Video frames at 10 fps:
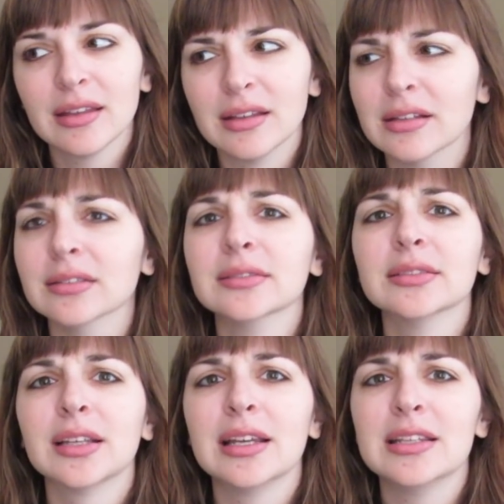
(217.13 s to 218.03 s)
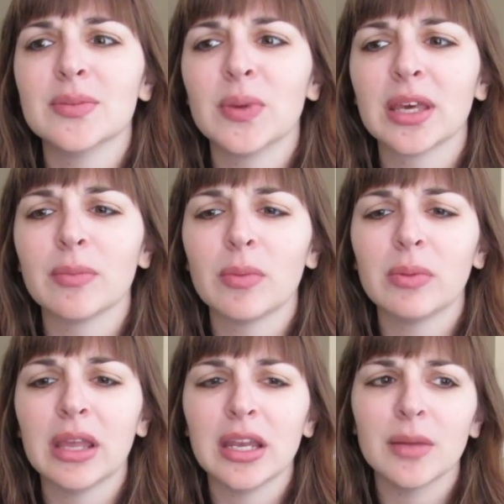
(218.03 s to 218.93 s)
oh, I need to pick up a
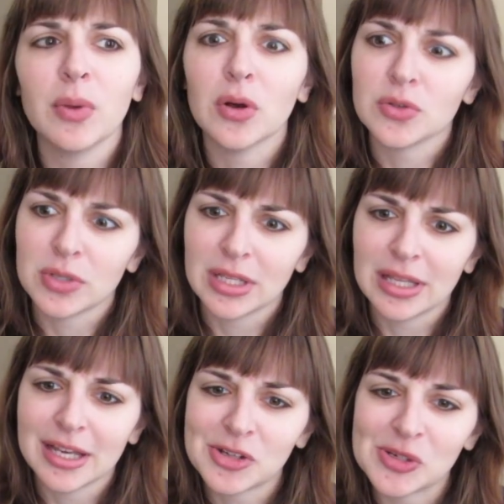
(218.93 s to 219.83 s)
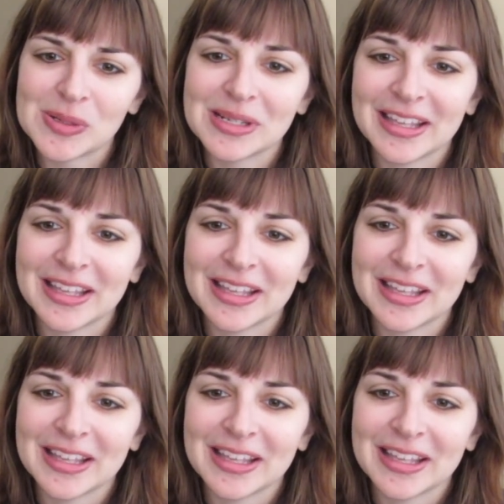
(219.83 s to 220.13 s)
play and a poetry collection.